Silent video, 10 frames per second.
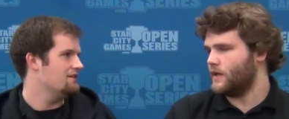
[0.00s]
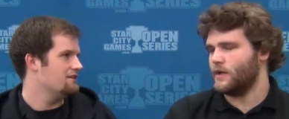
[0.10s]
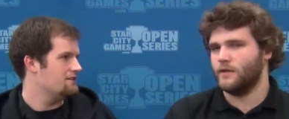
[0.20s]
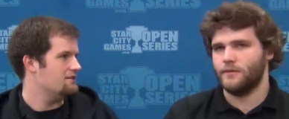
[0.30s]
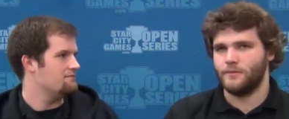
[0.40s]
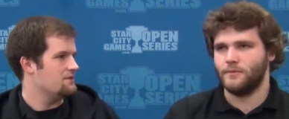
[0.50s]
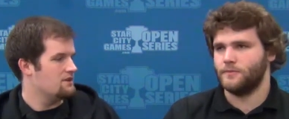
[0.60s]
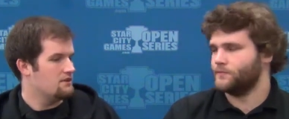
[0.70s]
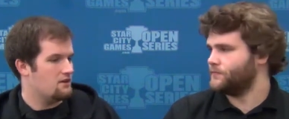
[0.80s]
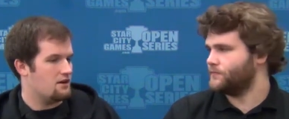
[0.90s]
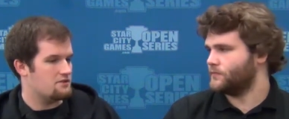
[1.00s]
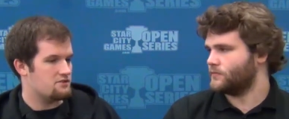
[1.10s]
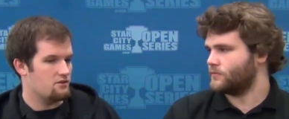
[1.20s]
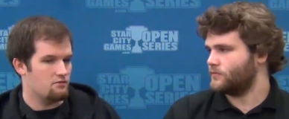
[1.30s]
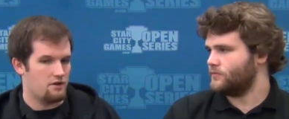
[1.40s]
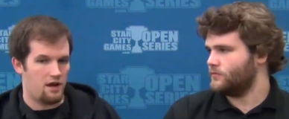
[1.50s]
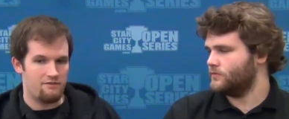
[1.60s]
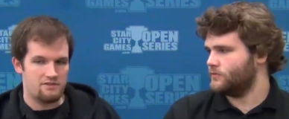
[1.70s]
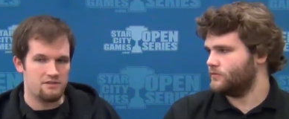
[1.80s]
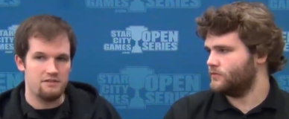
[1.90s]
Speaker 1: Yeah. yeah. All right, so
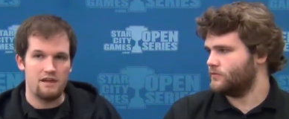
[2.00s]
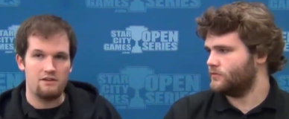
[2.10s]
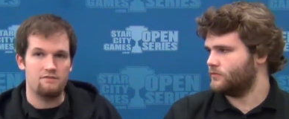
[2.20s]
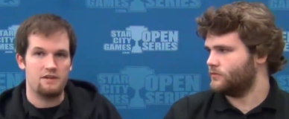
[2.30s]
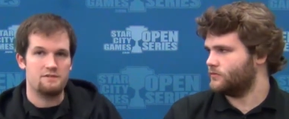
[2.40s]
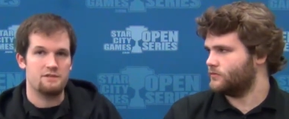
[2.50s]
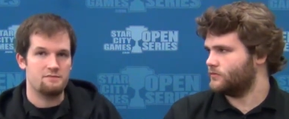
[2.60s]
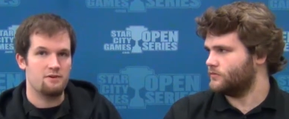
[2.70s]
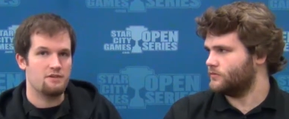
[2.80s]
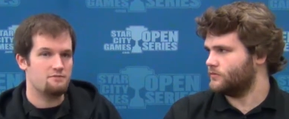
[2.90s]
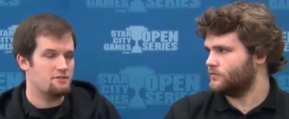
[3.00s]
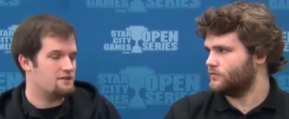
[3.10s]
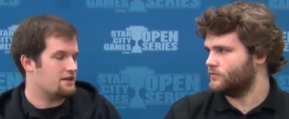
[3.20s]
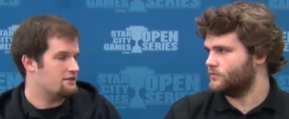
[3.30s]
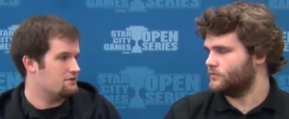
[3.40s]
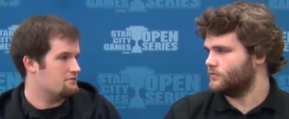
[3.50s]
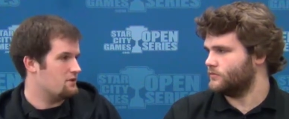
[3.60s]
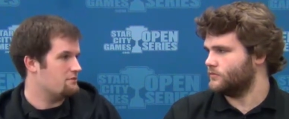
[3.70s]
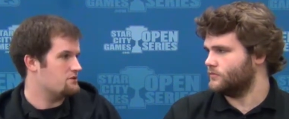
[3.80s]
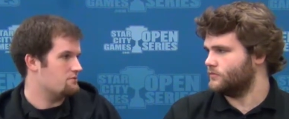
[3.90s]
obviously now you've got some experience with a deck that was
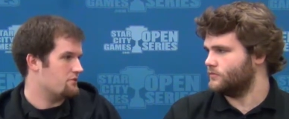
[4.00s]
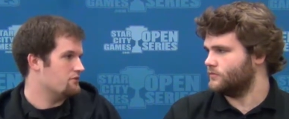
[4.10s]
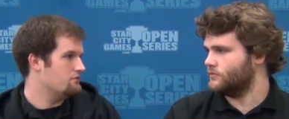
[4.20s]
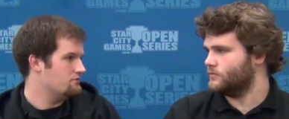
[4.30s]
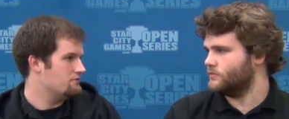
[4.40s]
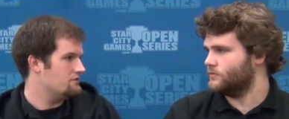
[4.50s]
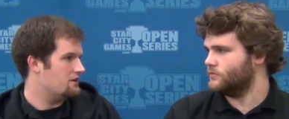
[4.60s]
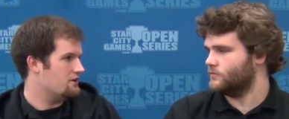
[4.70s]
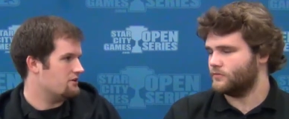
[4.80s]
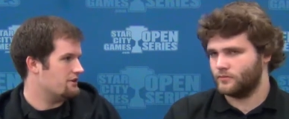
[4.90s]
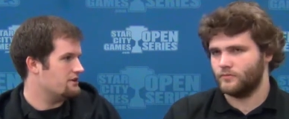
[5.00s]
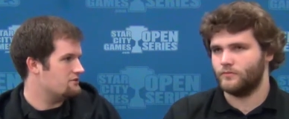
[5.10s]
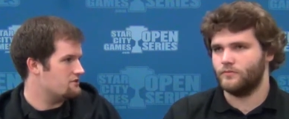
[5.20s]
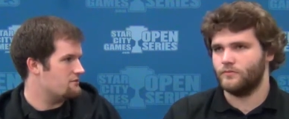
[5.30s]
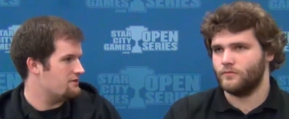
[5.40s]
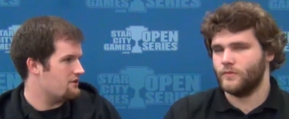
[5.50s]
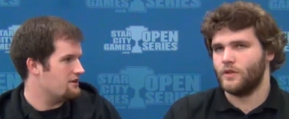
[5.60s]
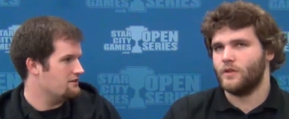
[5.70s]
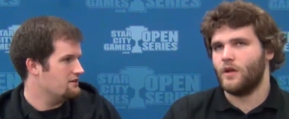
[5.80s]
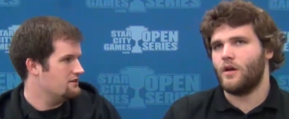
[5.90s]
pretty much a brew uh, going into the tournament,
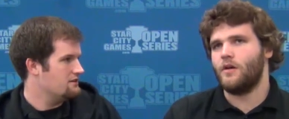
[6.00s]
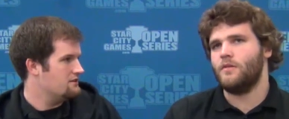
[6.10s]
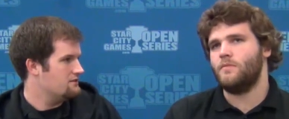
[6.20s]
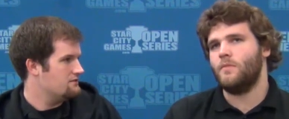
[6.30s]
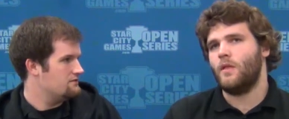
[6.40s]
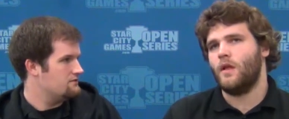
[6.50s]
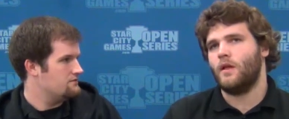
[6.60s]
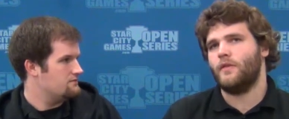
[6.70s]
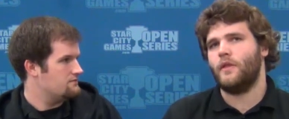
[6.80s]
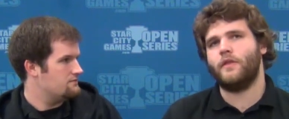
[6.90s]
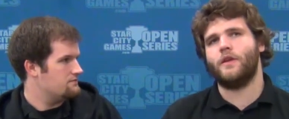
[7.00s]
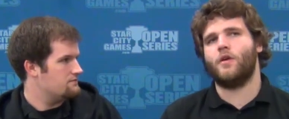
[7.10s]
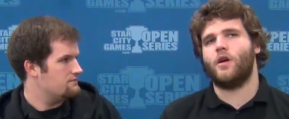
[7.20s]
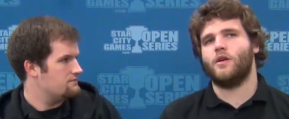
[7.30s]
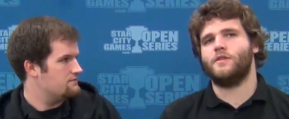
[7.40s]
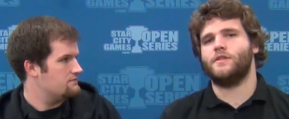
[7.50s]
right?
Speaker 2: Um, there are